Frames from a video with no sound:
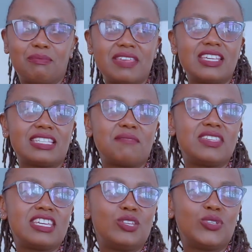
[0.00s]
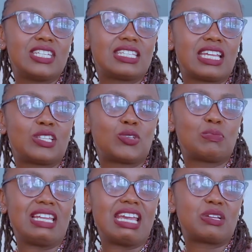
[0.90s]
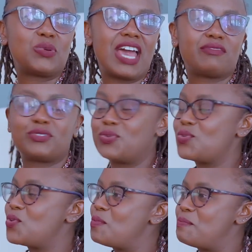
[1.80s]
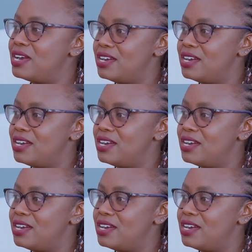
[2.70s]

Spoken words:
but there's something in you just starts to be like, do I have to go home?